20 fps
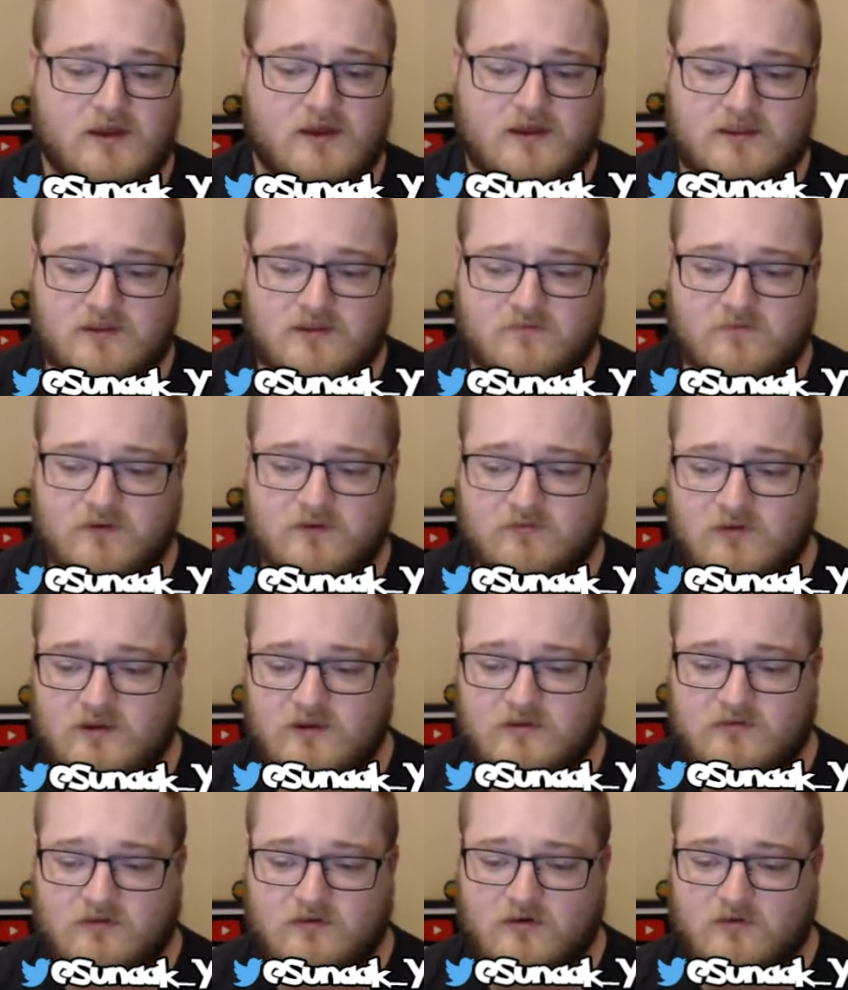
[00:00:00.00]
Your victory
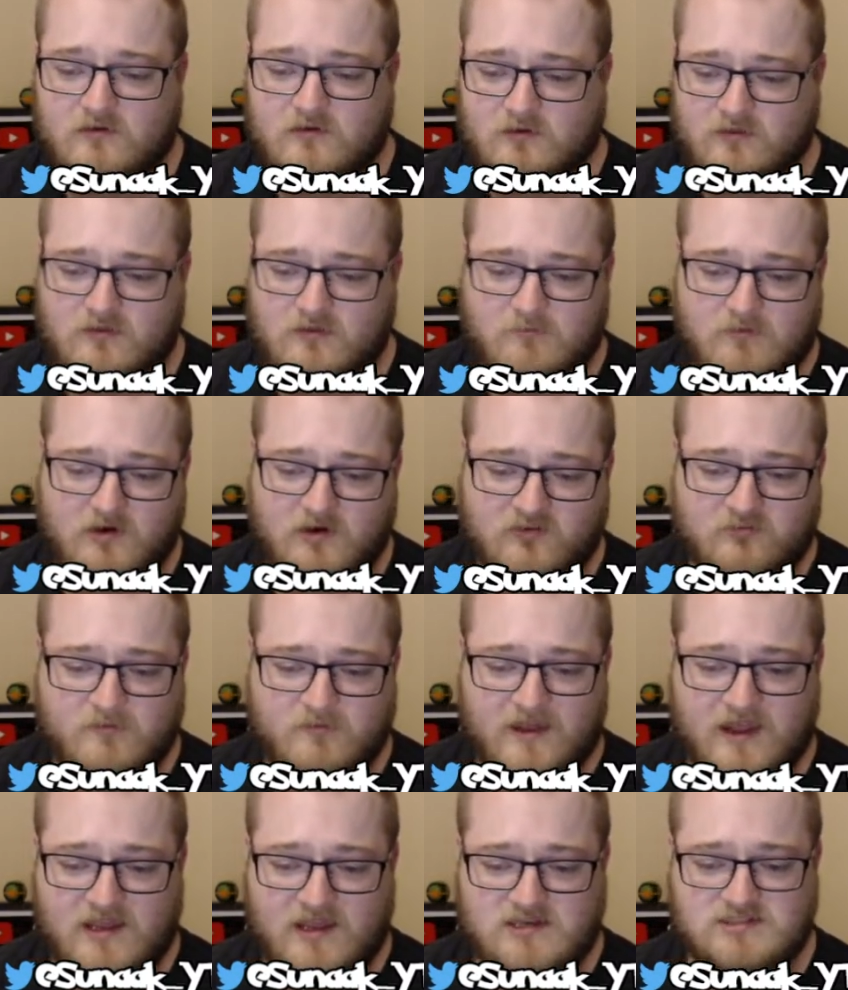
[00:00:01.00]
has earned the Marsh
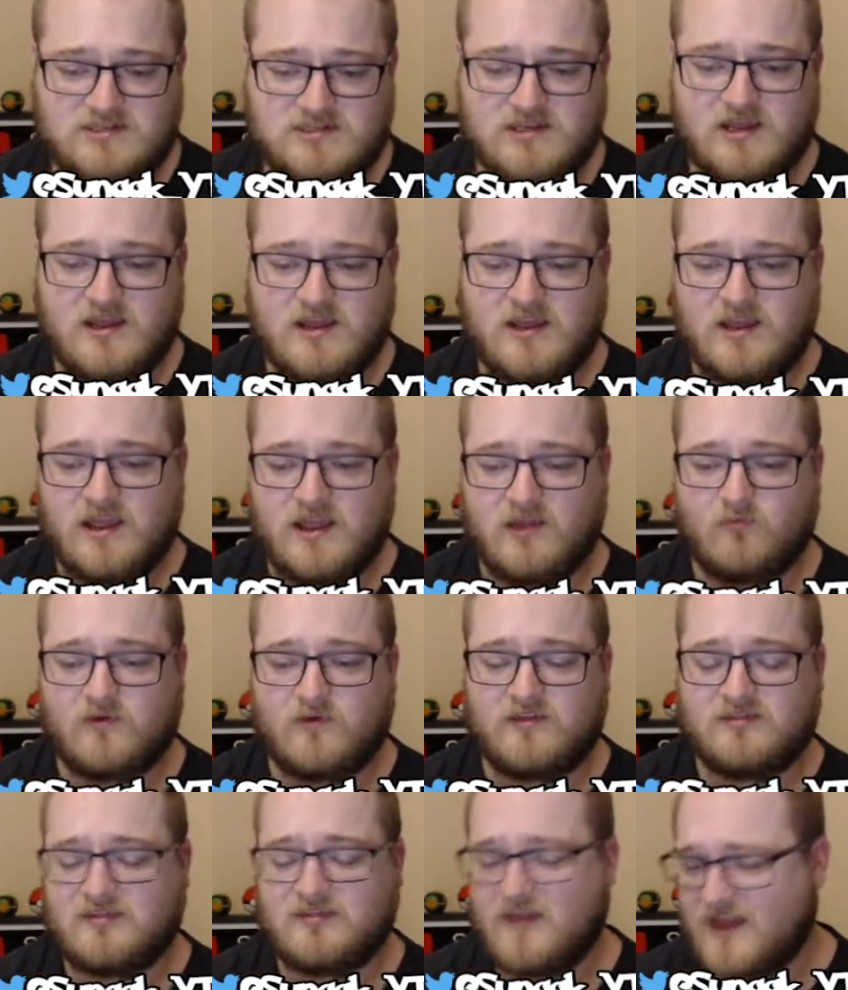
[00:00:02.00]
Badge. And
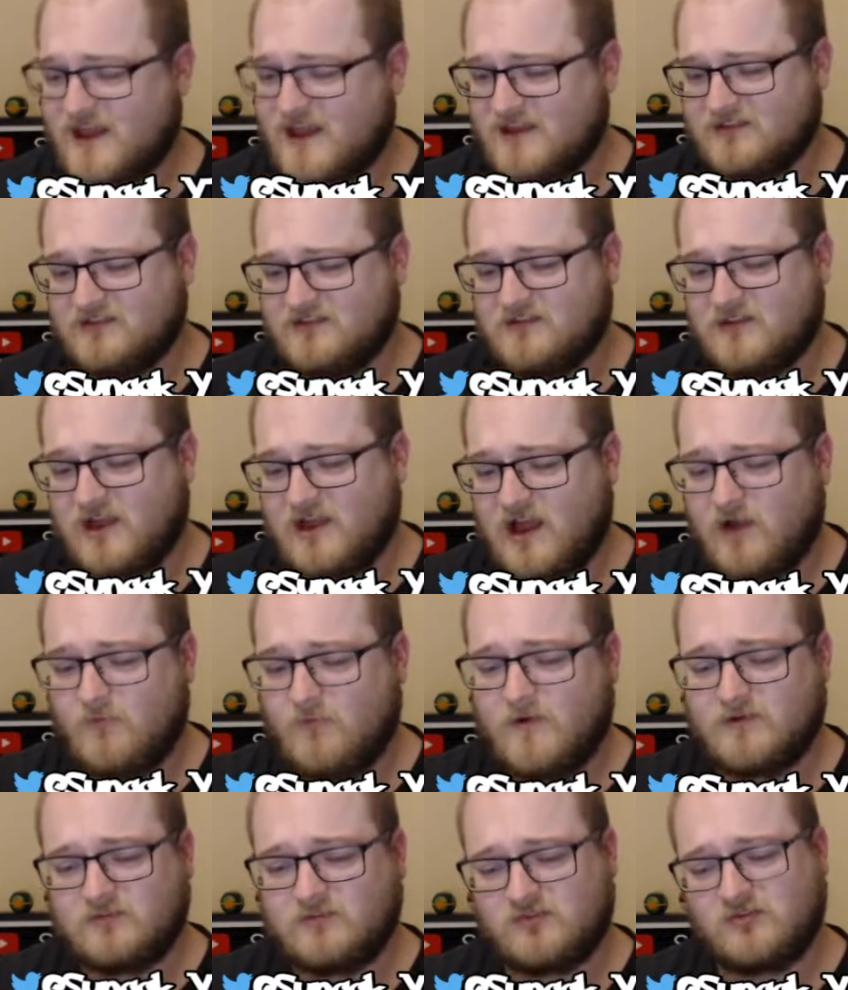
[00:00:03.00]
with that, I
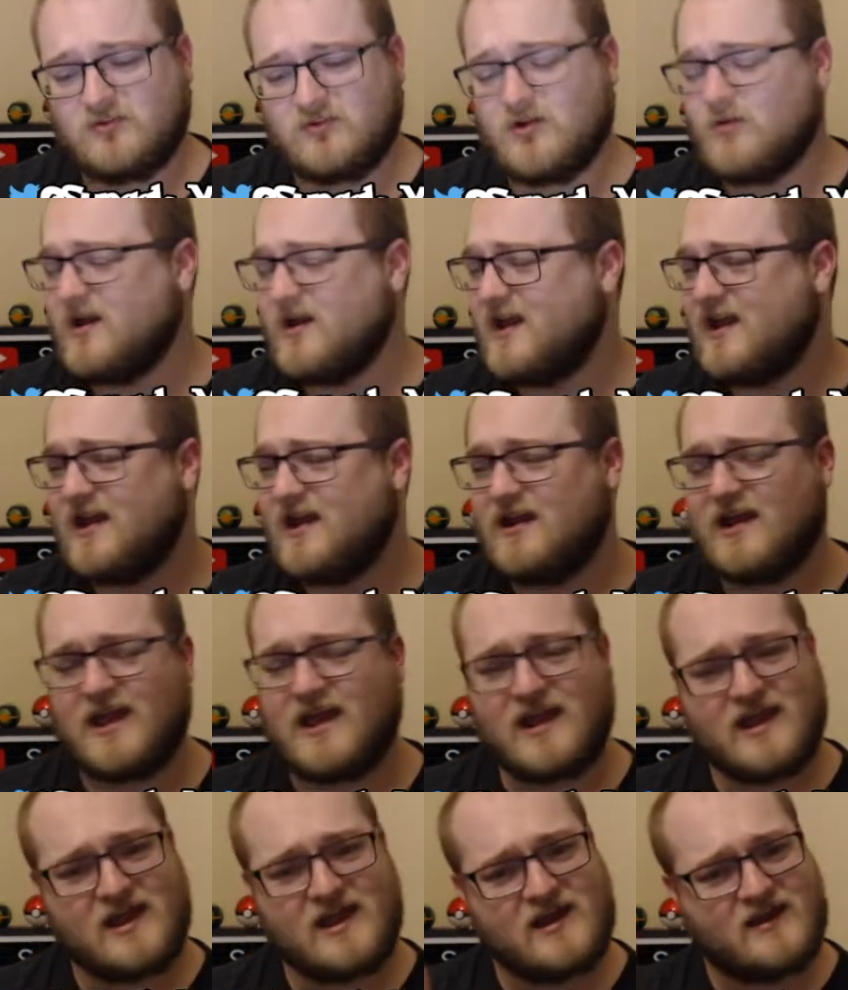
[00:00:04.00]
want to go ahead
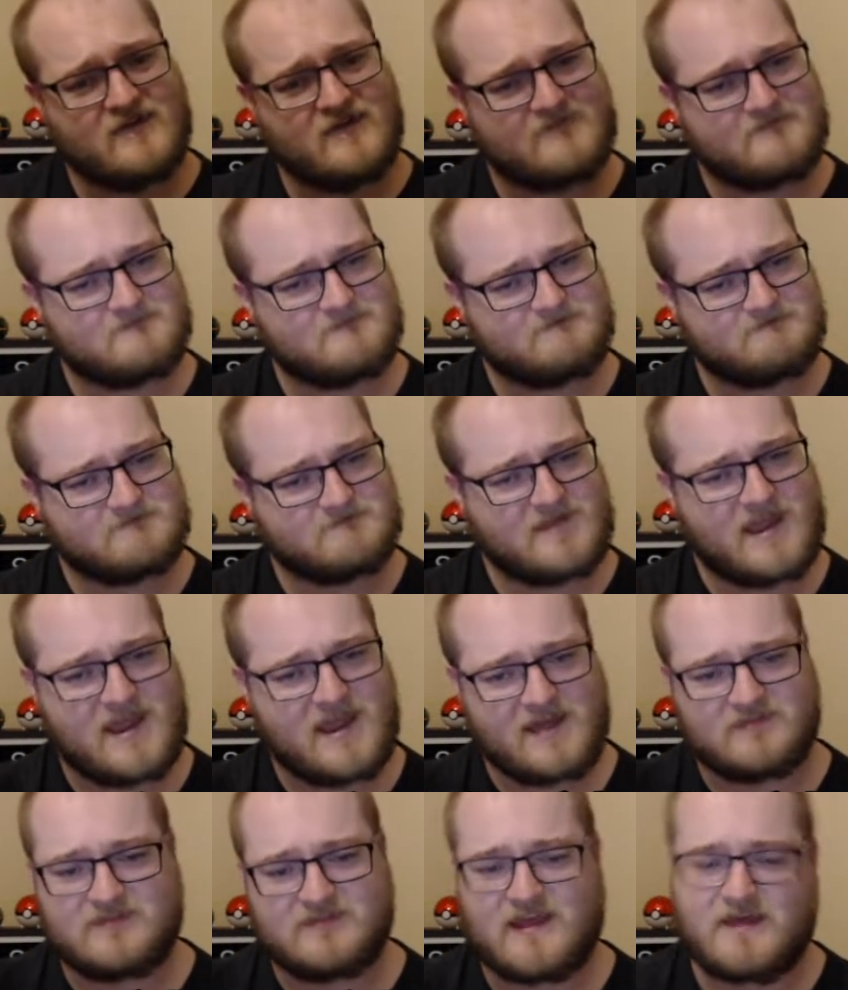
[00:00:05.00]
and
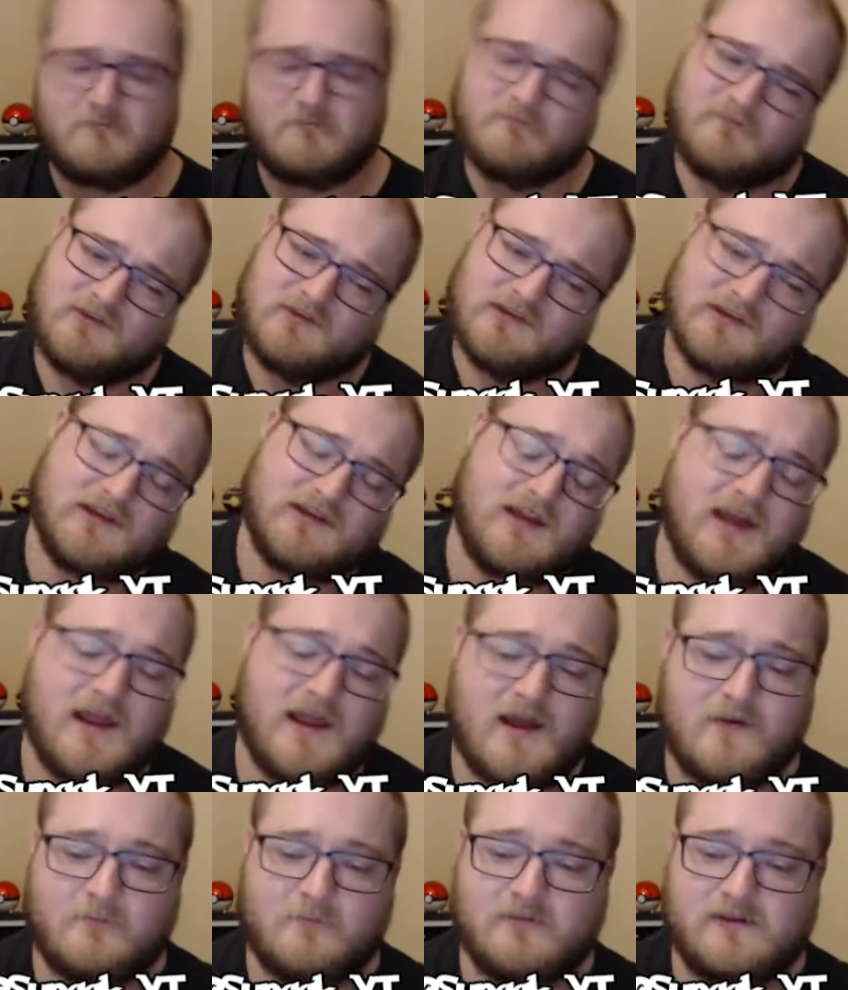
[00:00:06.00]
add that to the
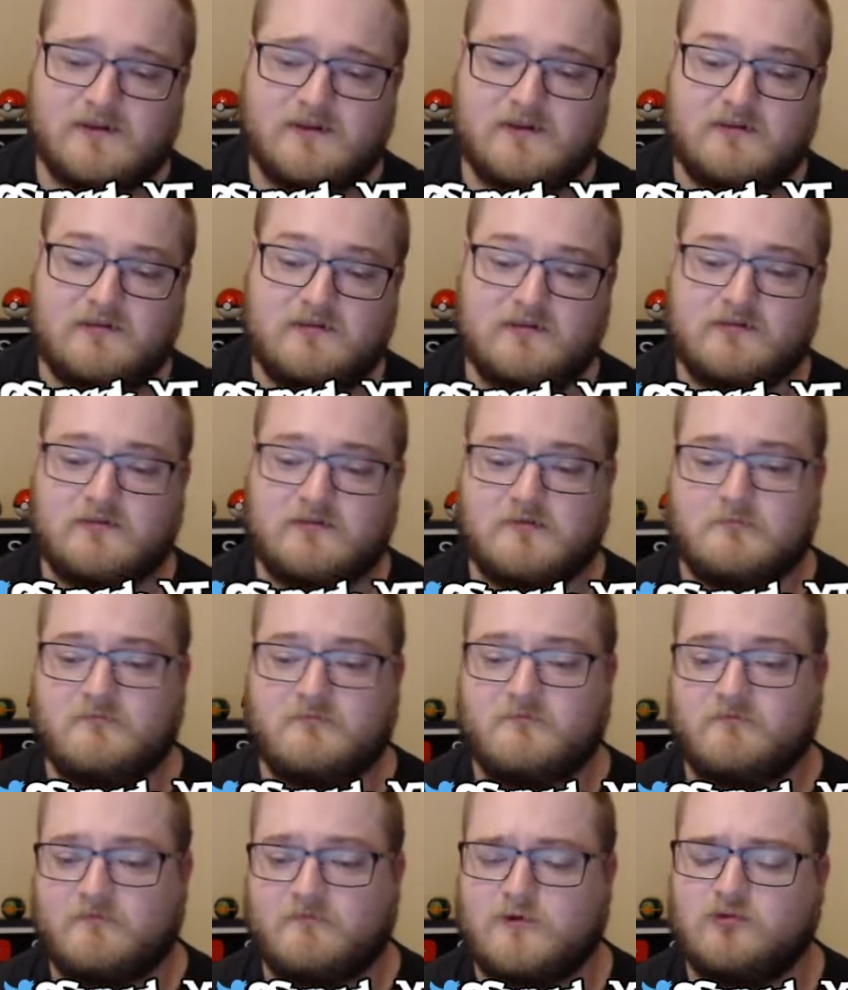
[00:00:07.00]
layout, please.
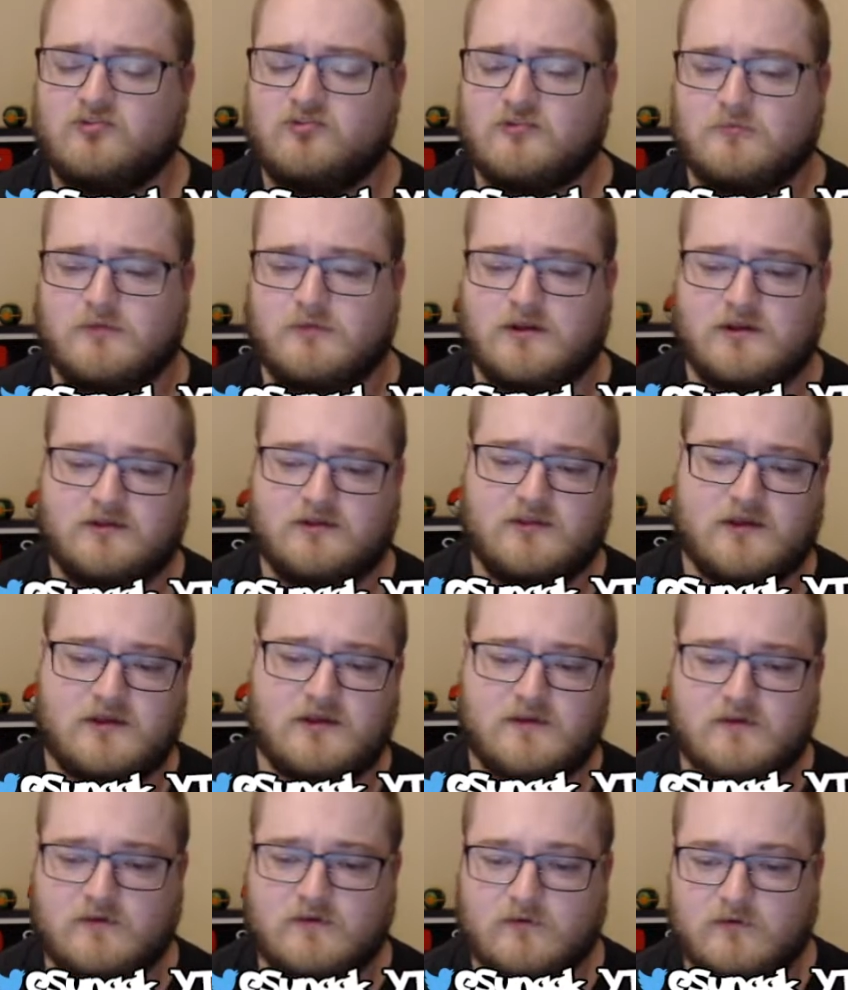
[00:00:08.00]
Future me, thank
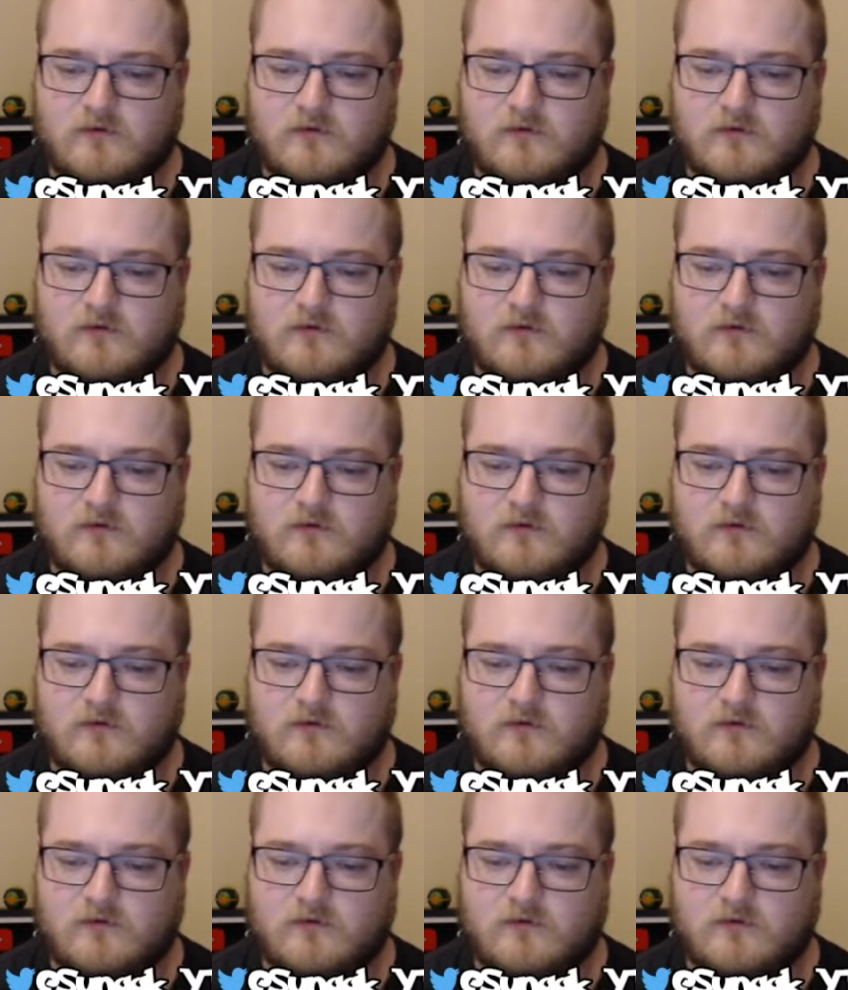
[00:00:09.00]
you.